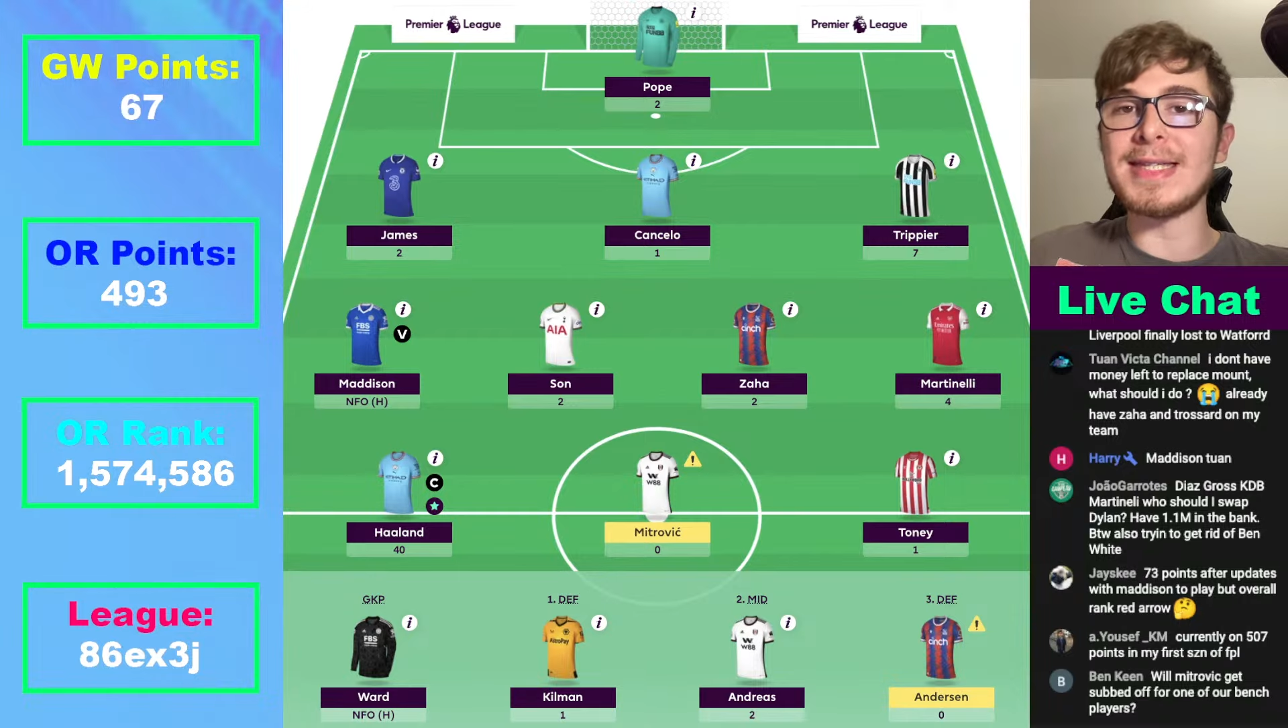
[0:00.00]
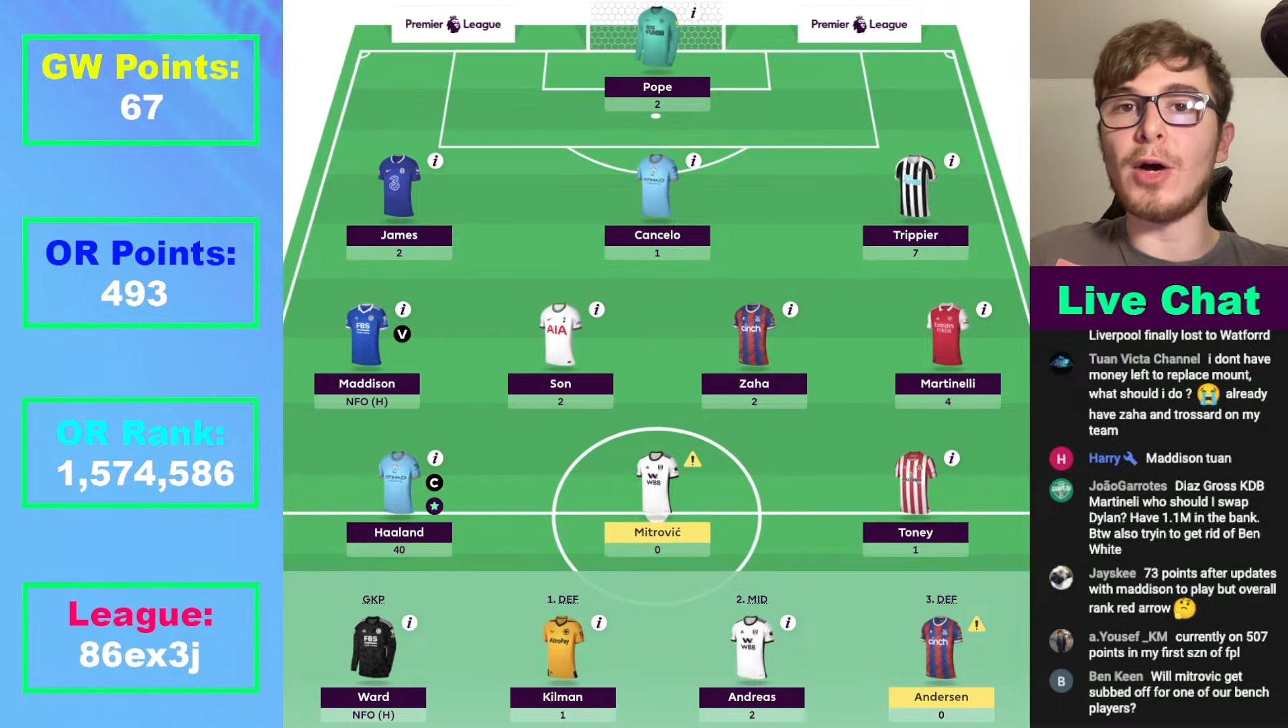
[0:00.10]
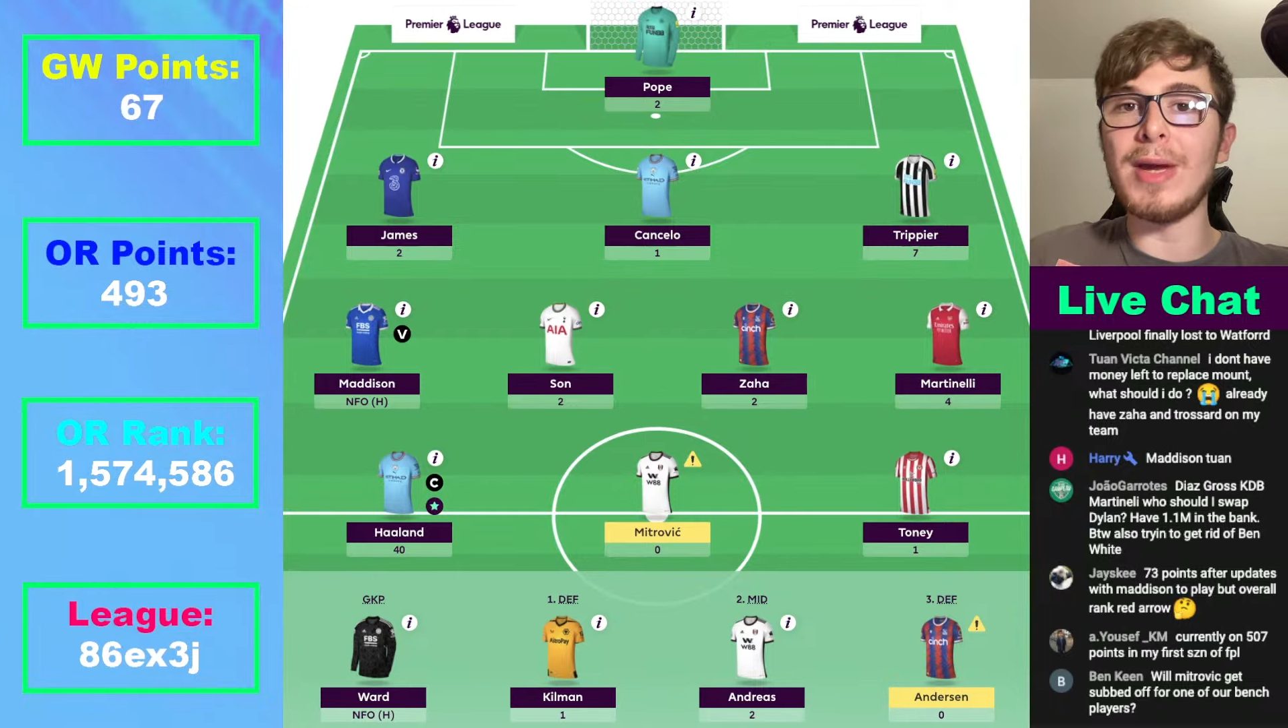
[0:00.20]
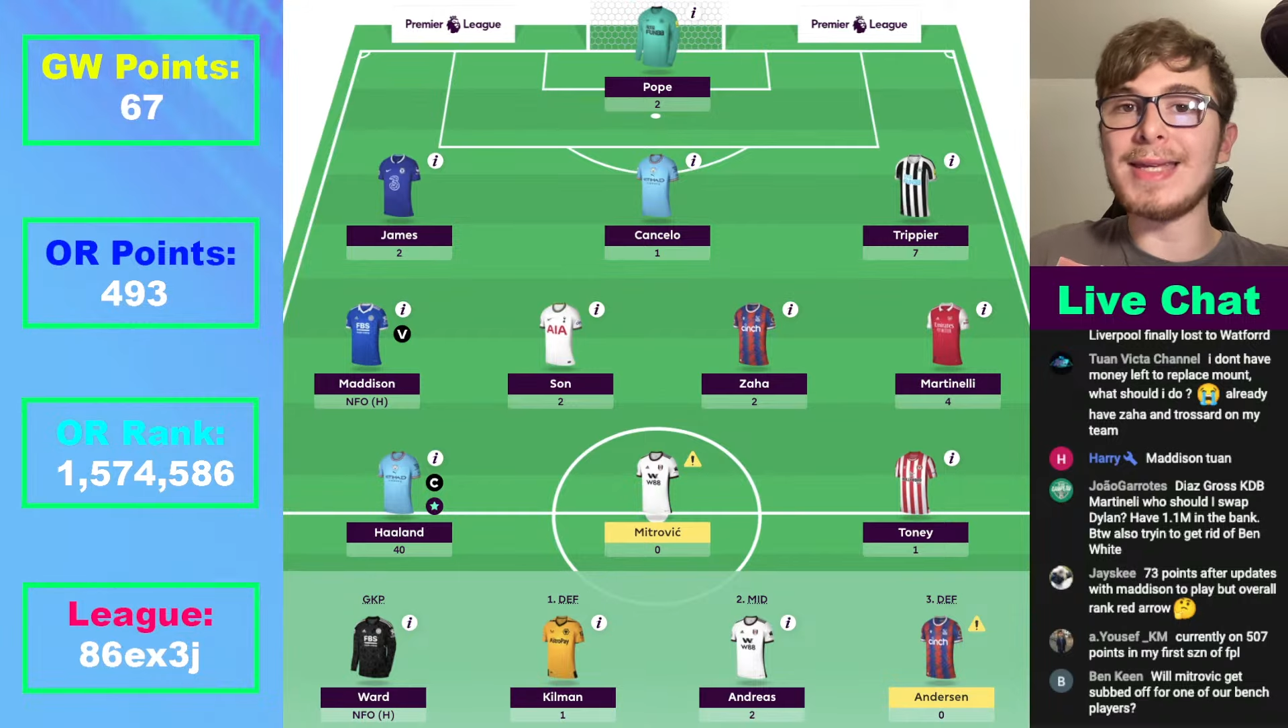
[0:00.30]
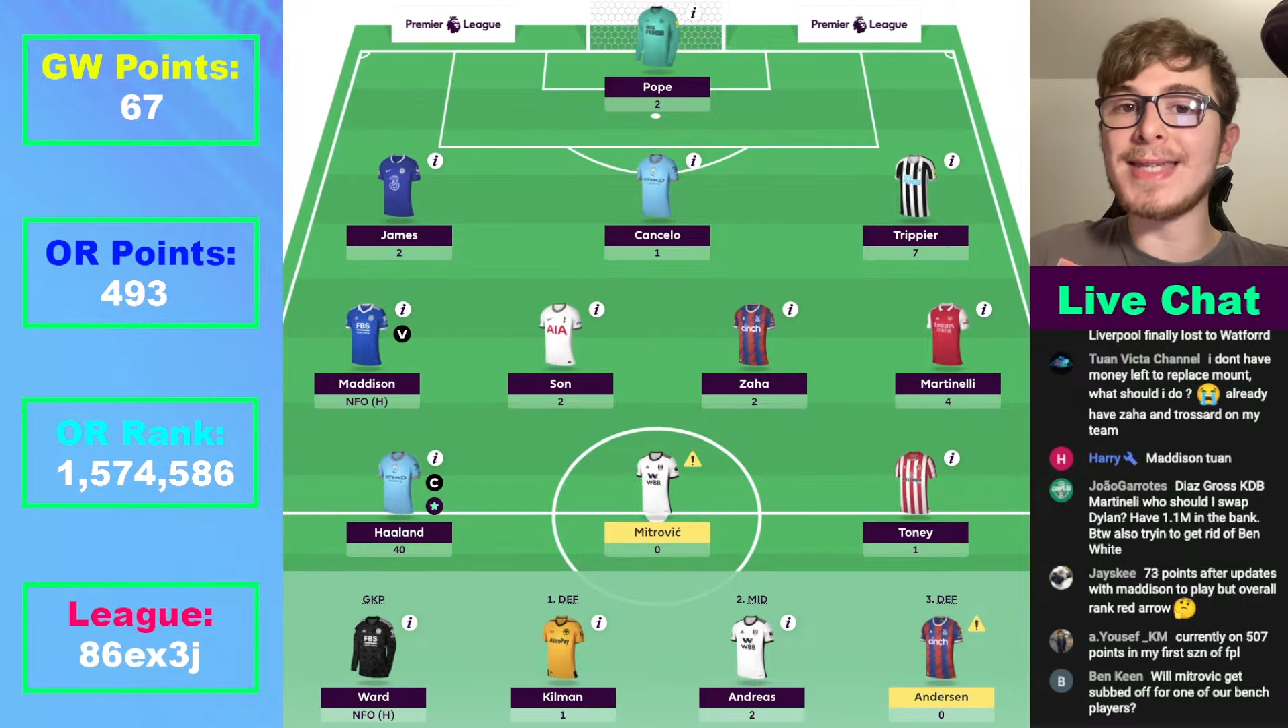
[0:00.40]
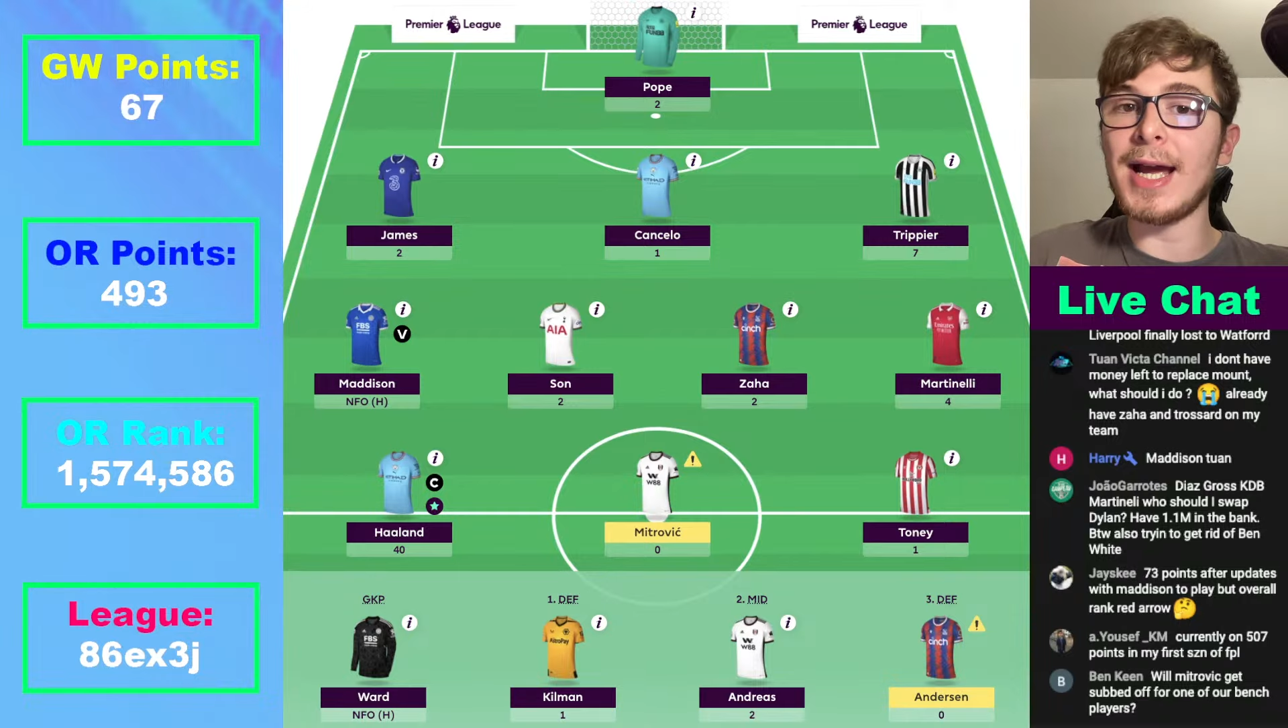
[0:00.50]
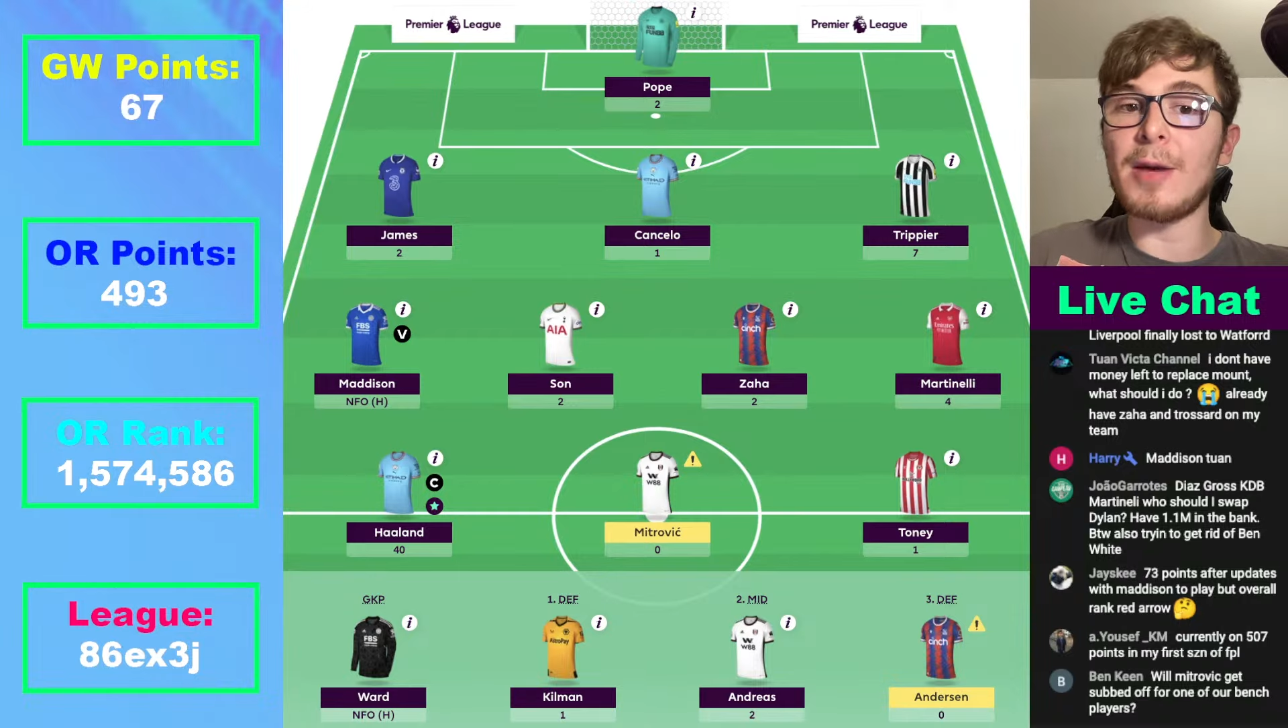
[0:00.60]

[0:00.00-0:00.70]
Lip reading: sell Isak,